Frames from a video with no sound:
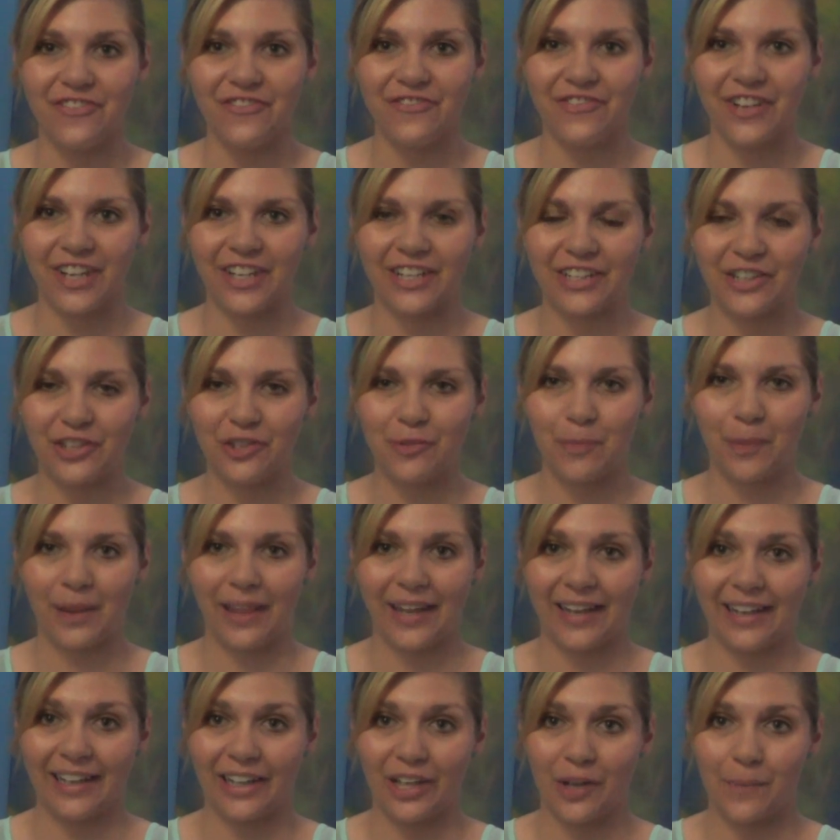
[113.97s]
very good
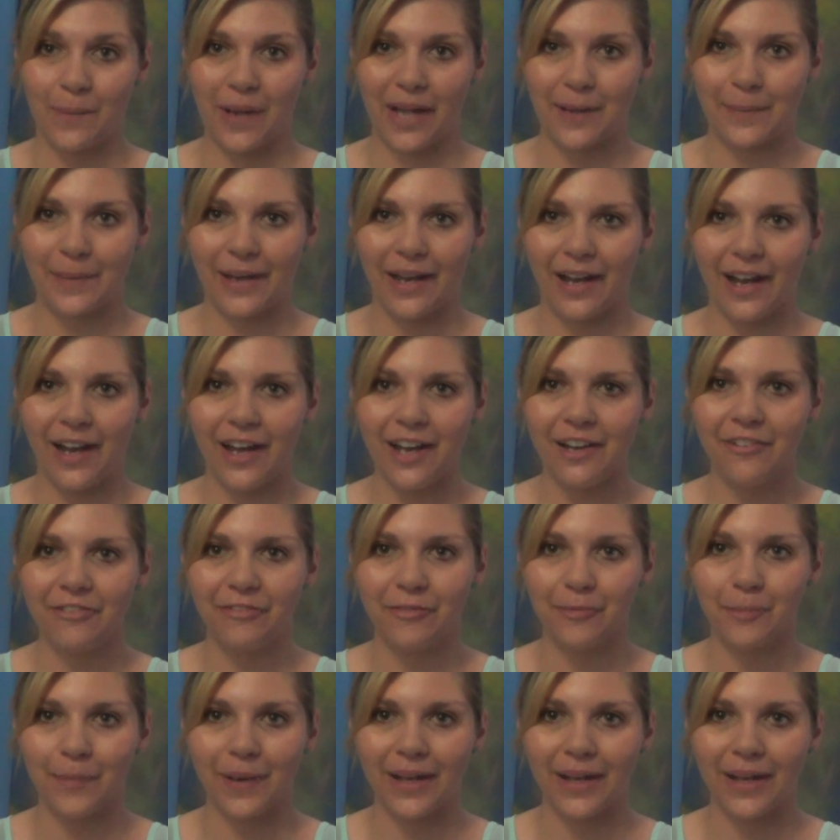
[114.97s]
planning on my behalf,